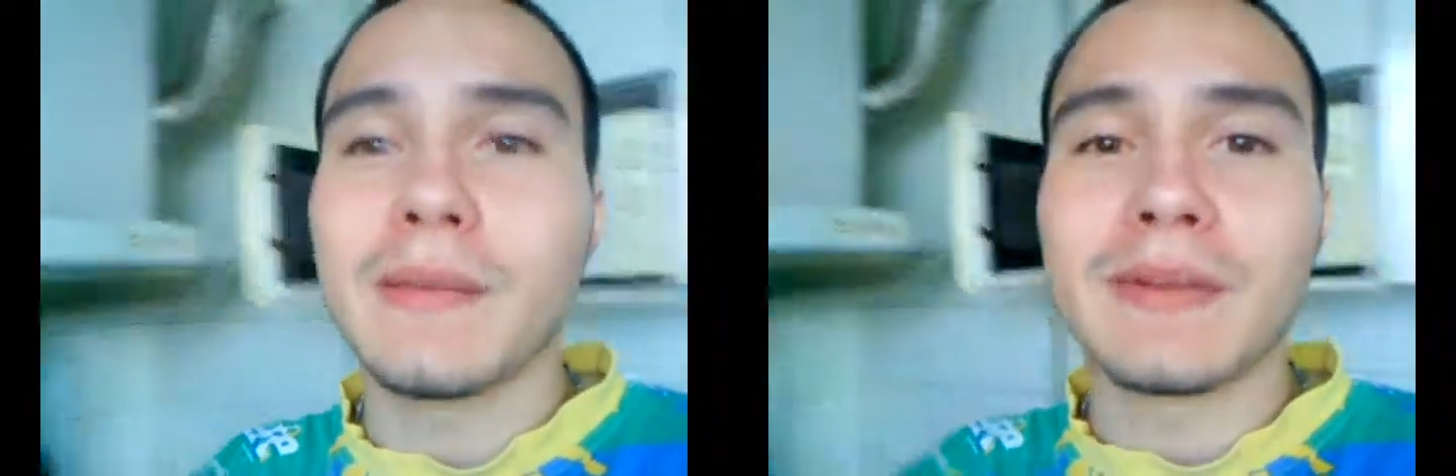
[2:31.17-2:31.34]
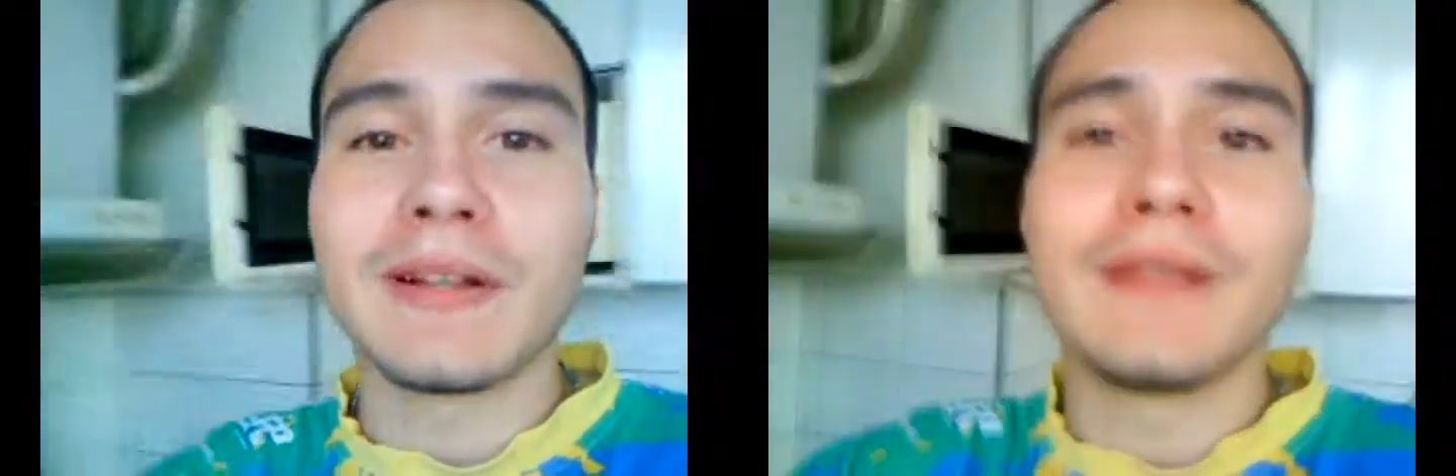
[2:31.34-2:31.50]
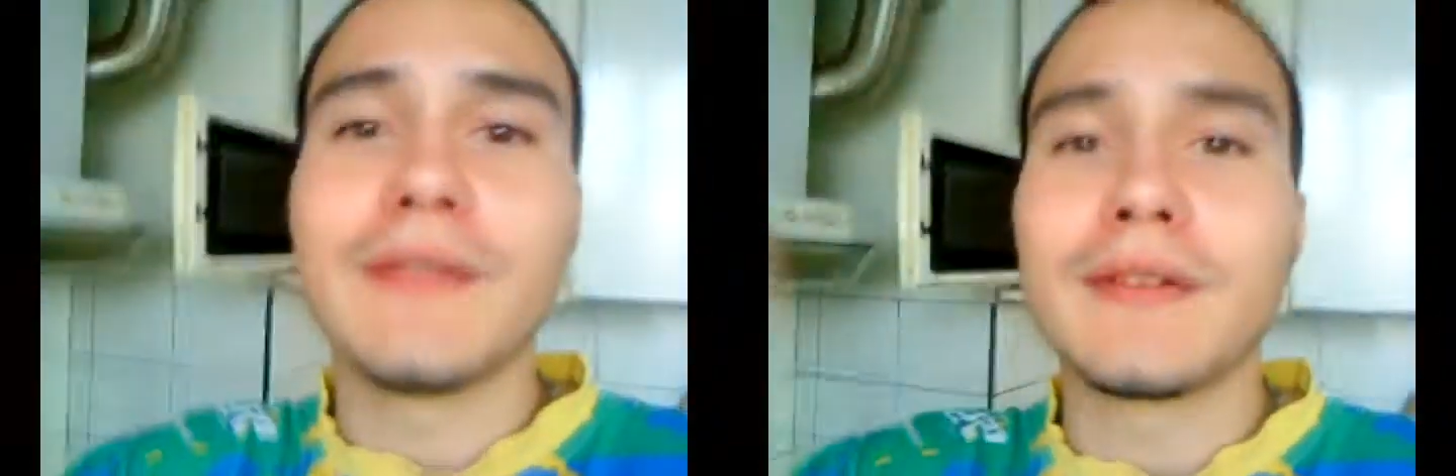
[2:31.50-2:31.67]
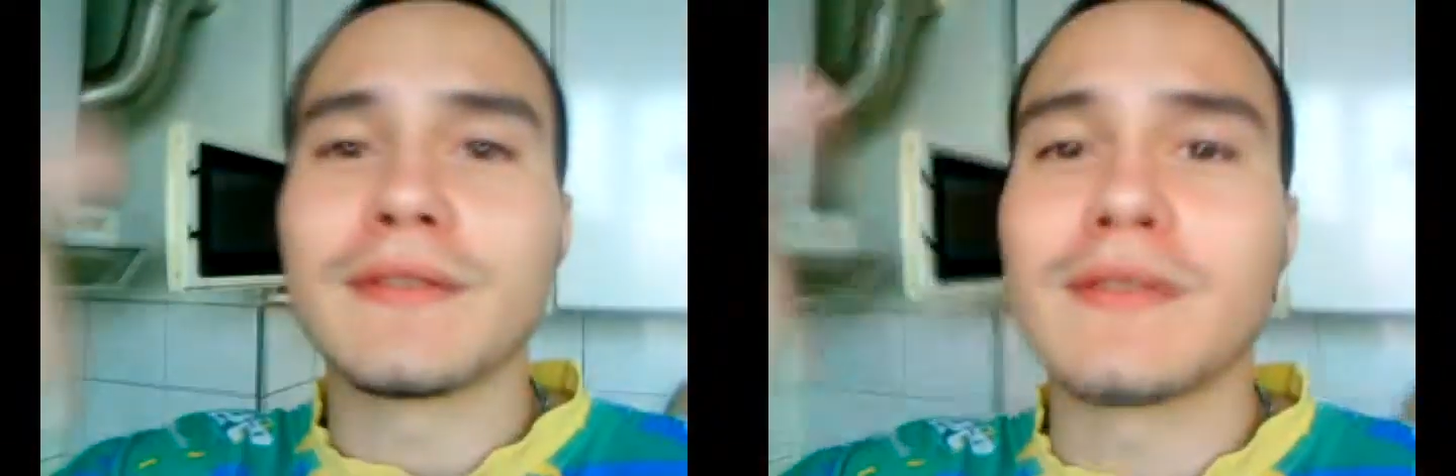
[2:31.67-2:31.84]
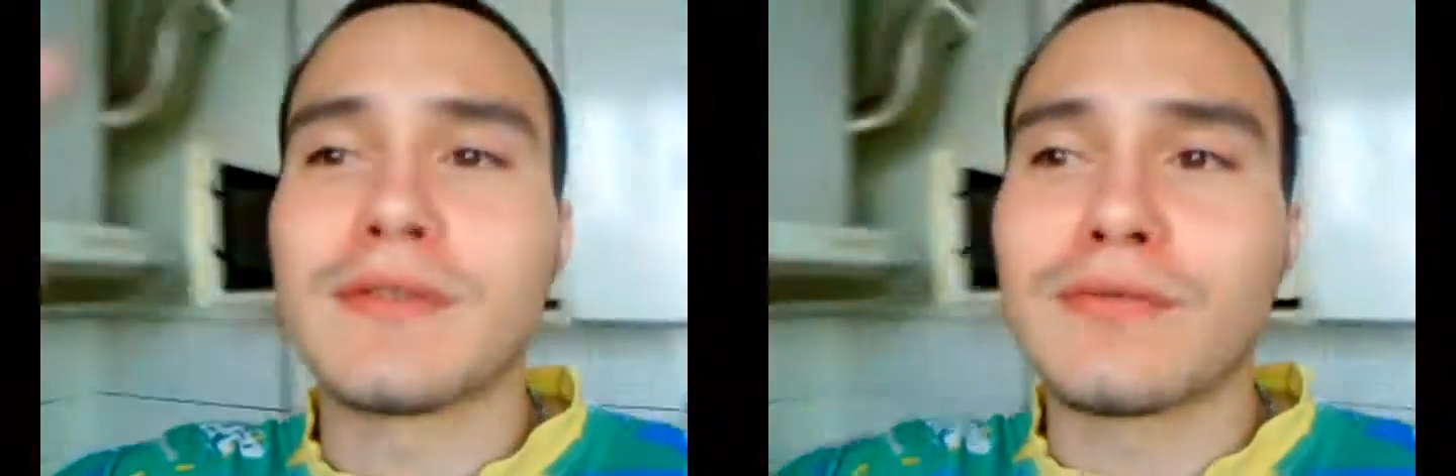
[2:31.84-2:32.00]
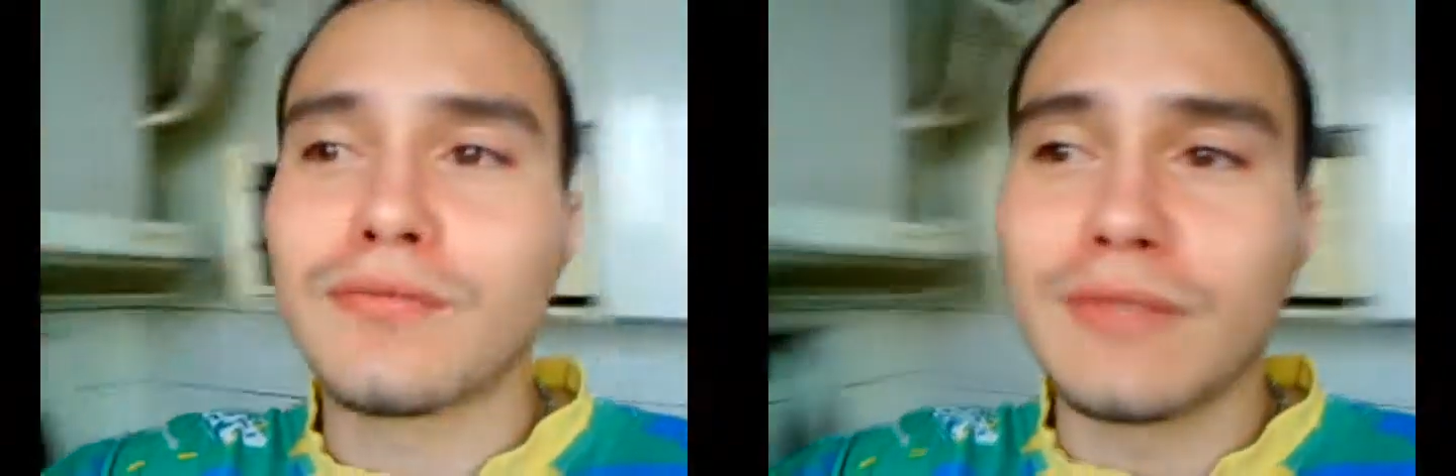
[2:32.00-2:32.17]
I'm going to leave it in
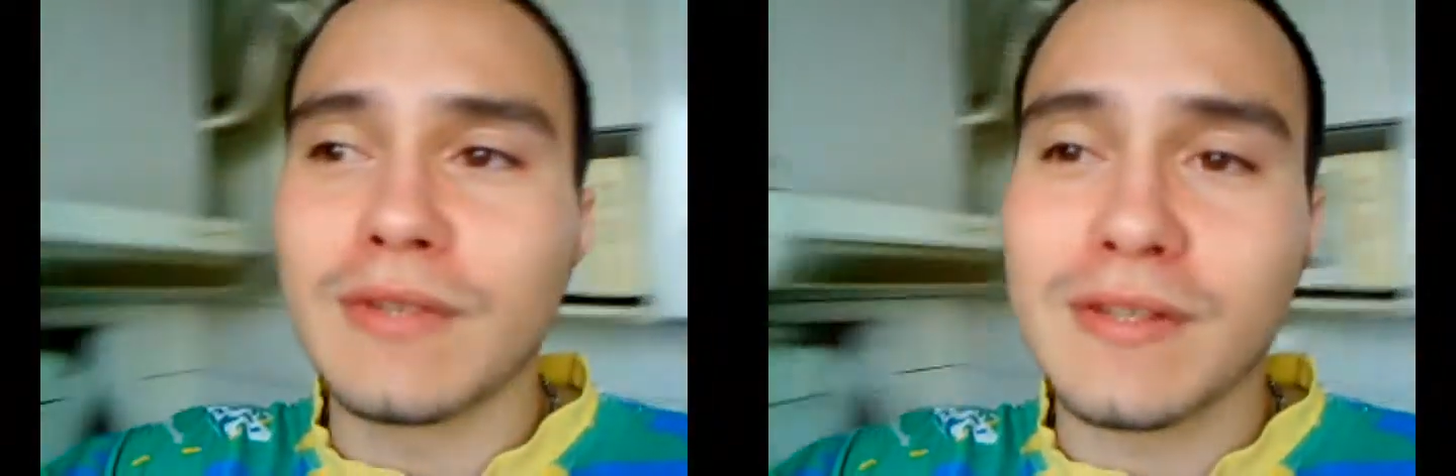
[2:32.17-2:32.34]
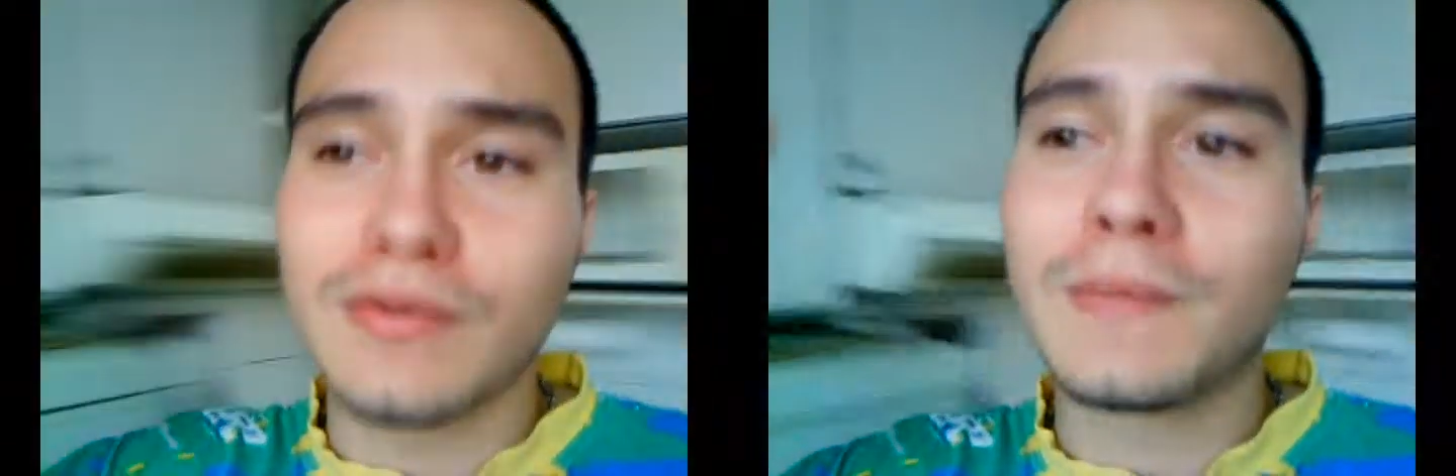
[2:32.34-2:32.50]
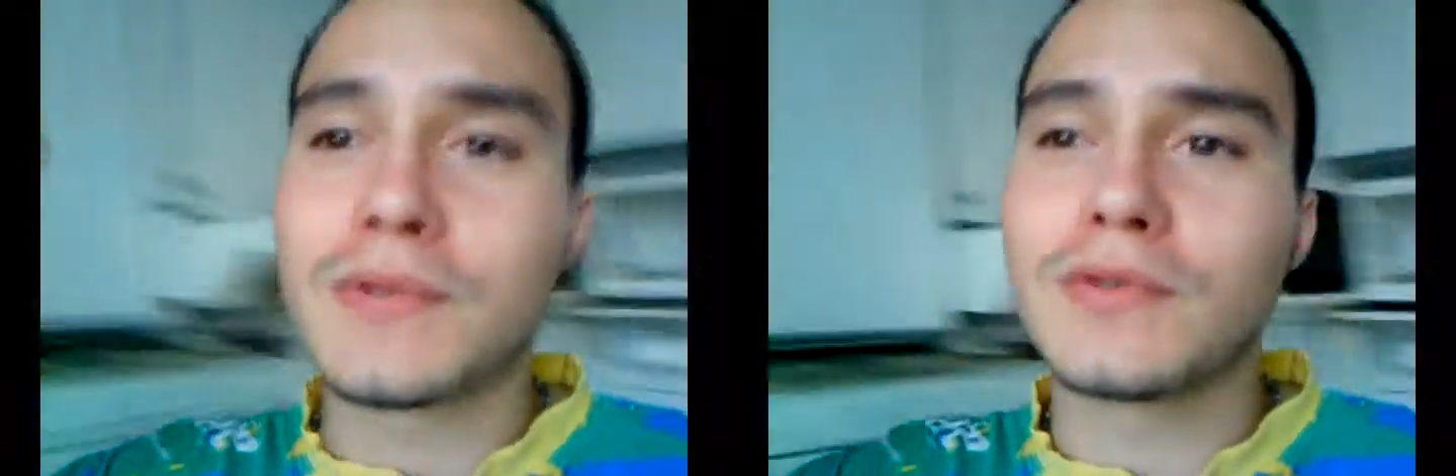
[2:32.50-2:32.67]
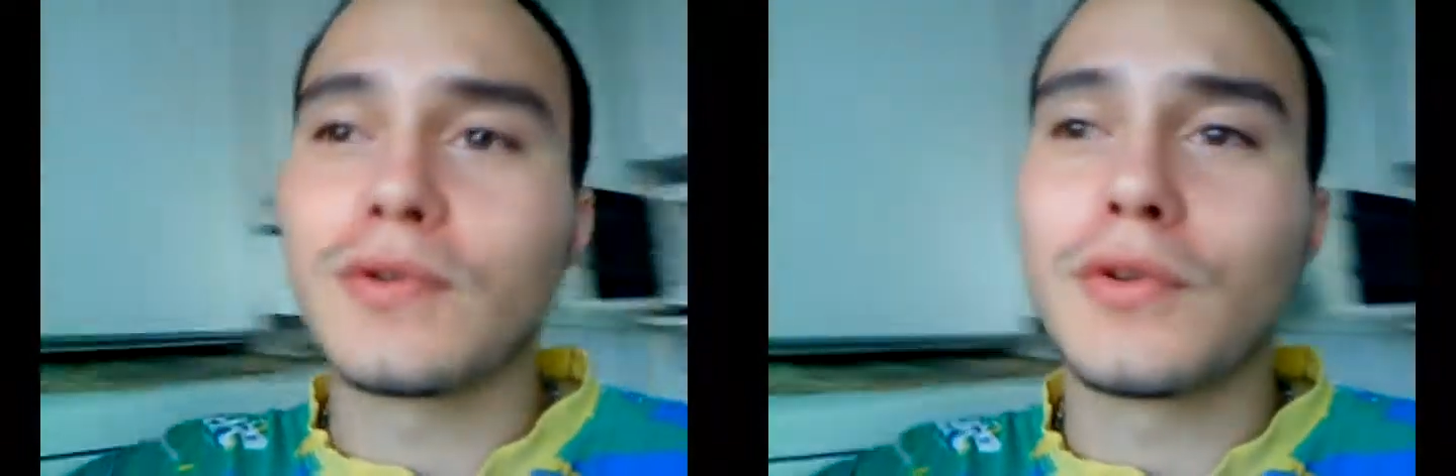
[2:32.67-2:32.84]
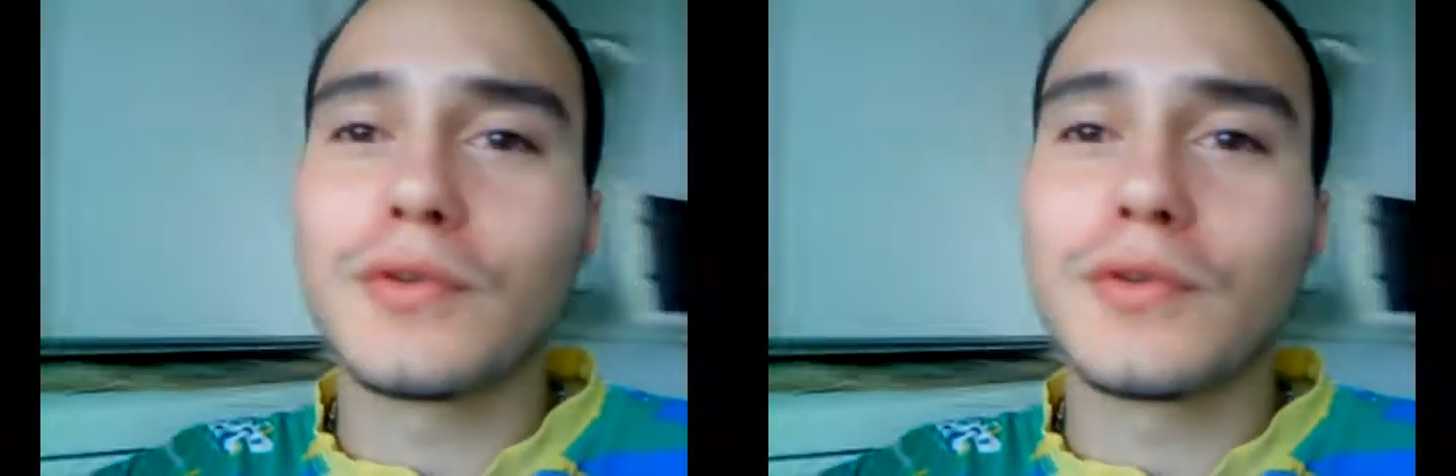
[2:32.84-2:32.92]
the description,